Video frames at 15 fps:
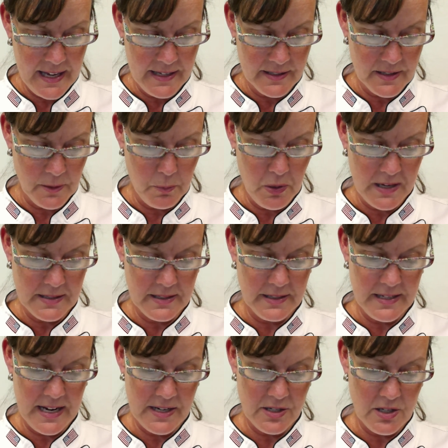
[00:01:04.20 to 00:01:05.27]
is the
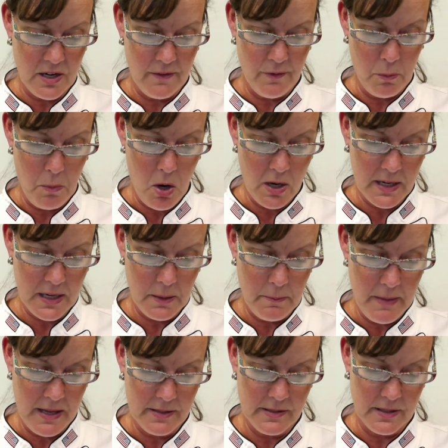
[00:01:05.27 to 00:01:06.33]
presentation of a marketing
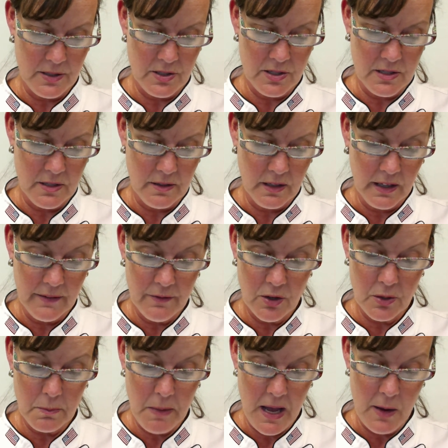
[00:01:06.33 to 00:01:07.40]
message
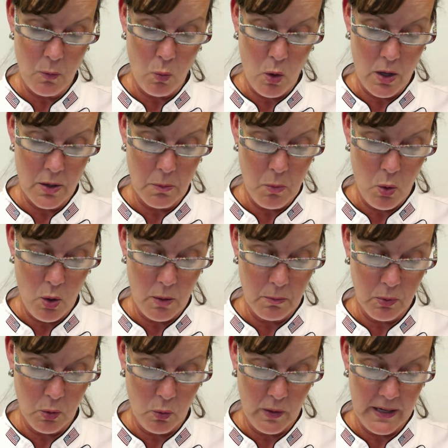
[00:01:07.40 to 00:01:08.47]
delivered by one or more
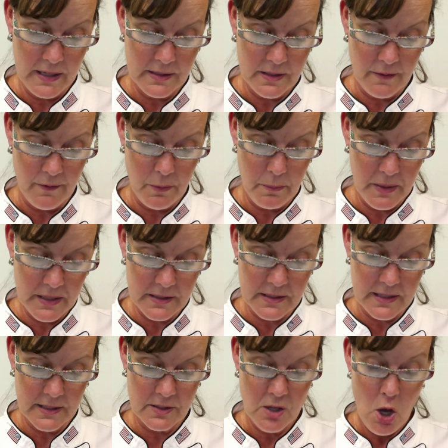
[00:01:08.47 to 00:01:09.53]
employees of a
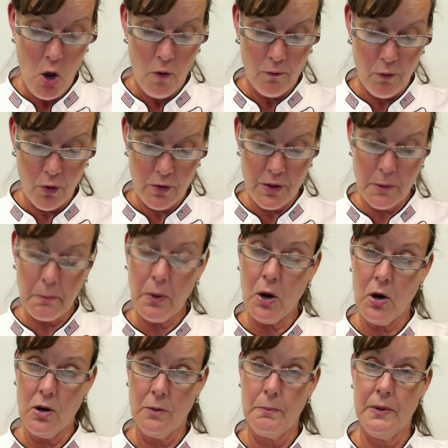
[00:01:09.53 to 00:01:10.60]
business for the
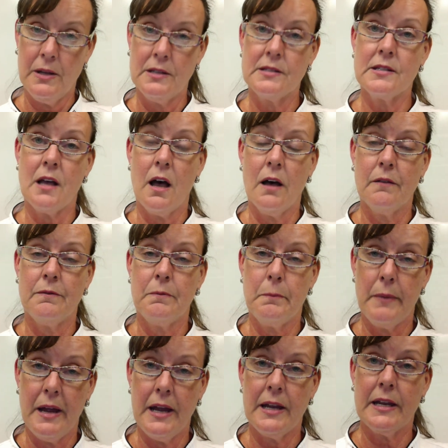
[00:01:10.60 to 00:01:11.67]
purpose of
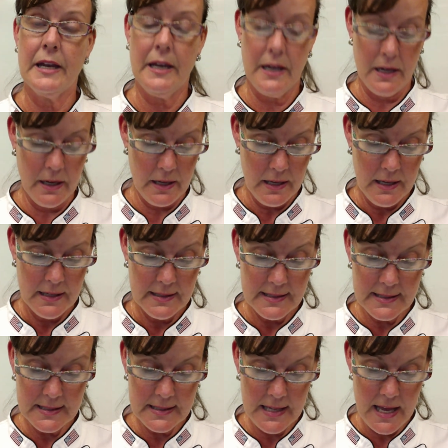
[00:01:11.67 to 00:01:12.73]
making
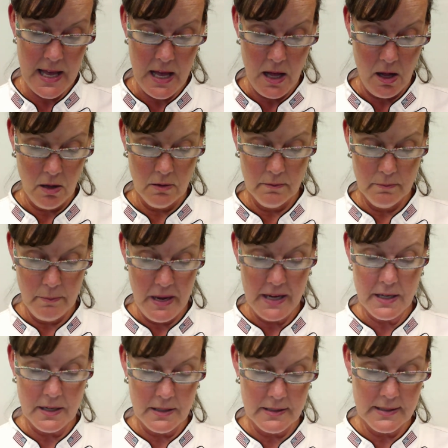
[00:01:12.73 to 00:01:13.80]
a
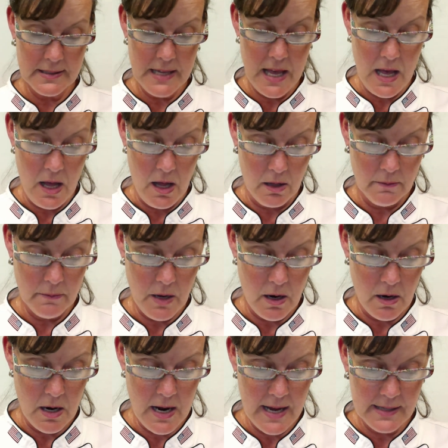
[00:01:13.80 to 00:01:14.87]
sale, all
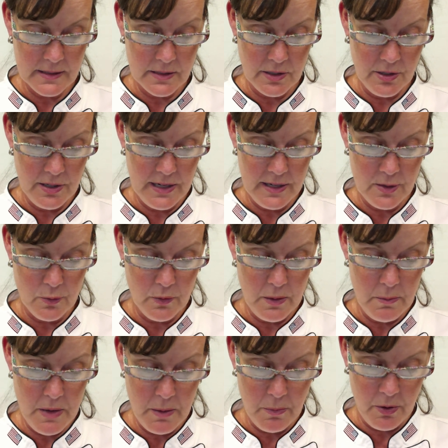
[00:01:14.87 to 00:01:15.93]
right? So you need to
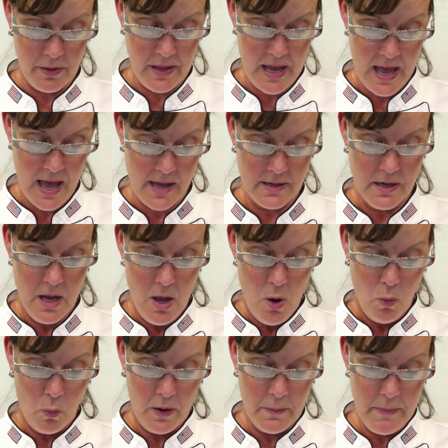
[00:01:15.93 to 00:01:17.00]
remember that.
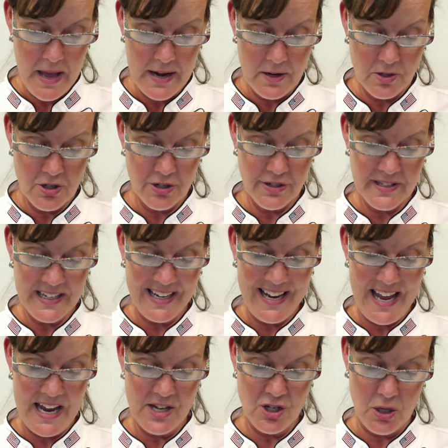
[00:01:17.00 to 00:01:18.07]
When managers
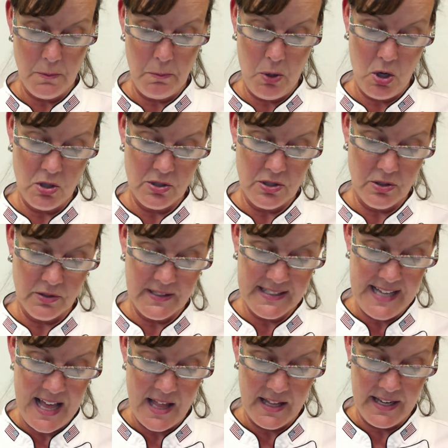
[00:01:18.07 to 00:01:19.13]
engage in personal
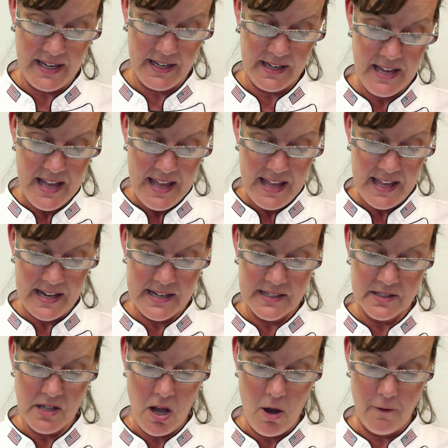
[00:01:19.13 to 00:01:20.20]
selling, it
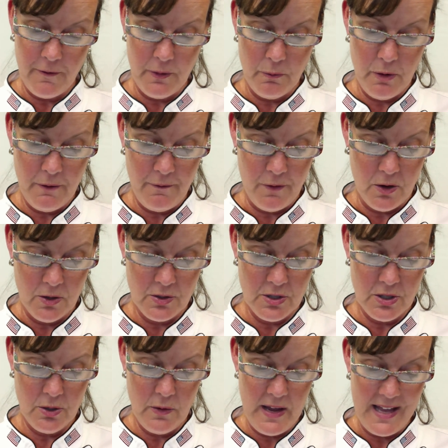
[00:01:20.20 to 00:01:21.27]
is often referred
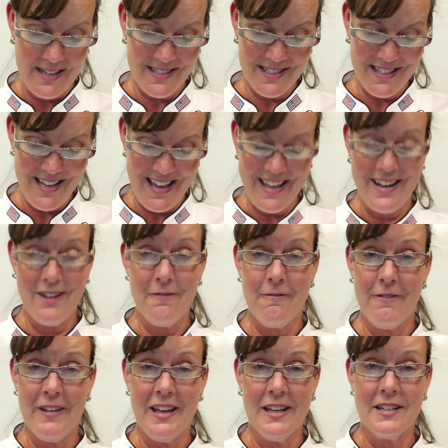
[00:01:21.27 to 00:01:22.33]
to as an
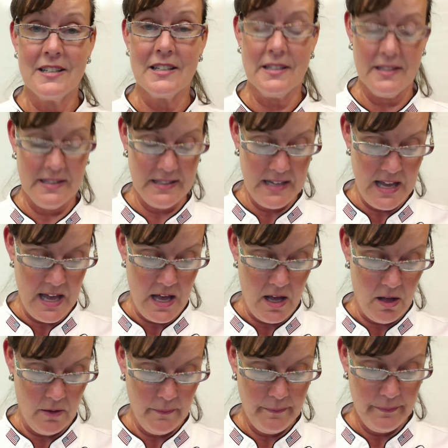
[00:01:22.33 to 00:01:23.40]
event sale,
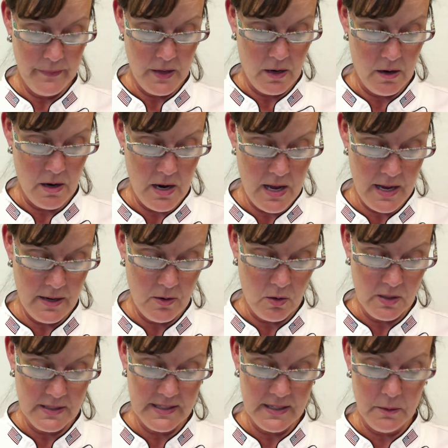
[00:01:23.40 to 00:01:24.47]
all right?
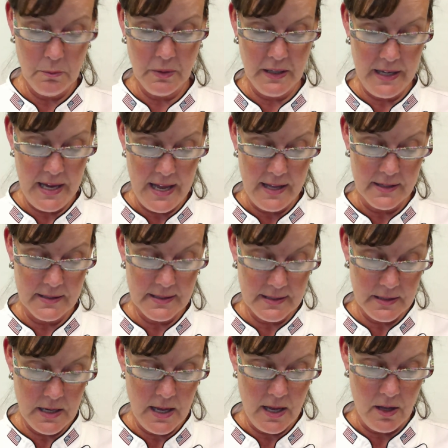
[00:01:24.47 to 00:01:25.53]
Or simply as
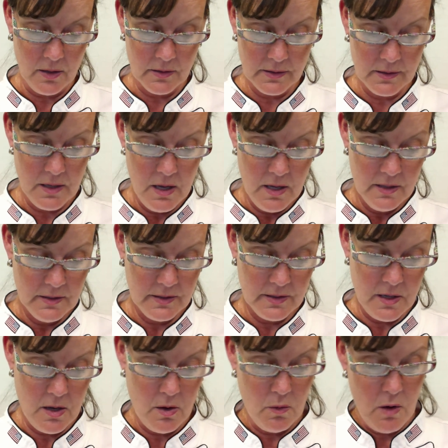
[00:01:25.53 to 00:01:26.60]
sales.
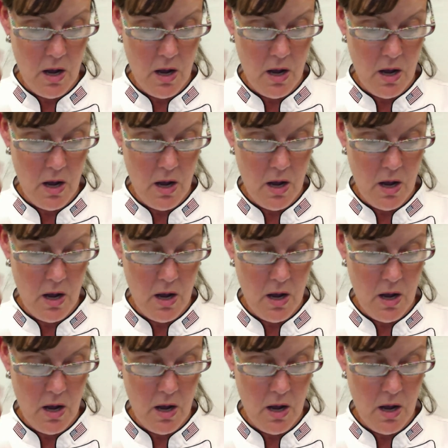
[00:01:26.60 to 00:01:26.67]
So,